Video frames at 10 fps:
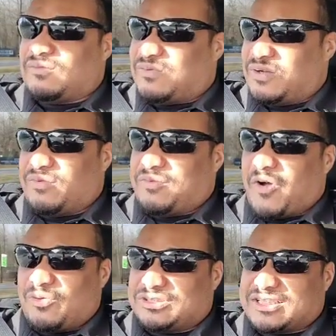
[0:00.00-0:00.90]
Where we
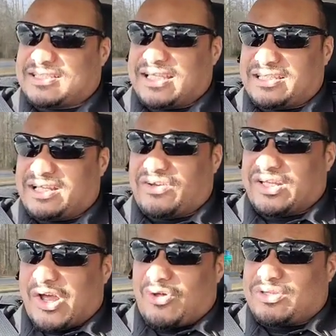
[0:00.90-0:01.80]
won't just sit there
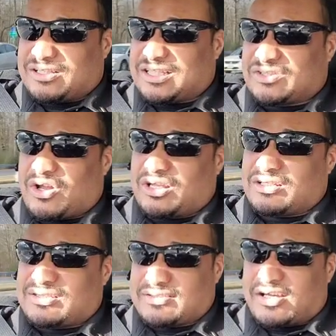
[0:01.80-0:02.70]
and know they're just going
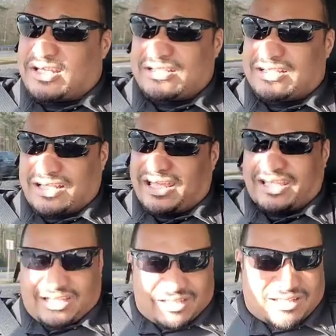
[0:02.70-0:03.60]
to stunt
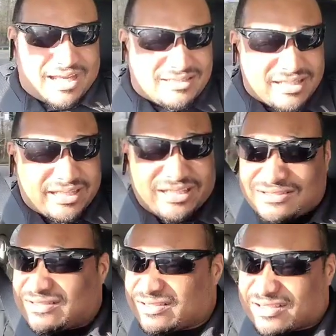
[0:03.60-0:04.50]
and that's it.
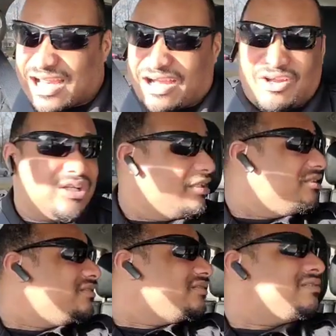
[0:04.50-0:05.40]
They're not going
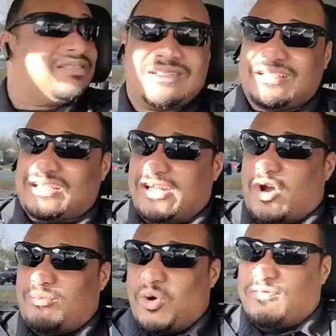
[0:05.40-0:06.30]
to, you
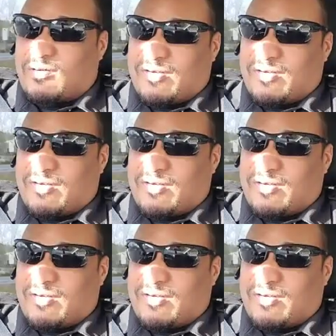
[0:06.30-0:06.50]
know, move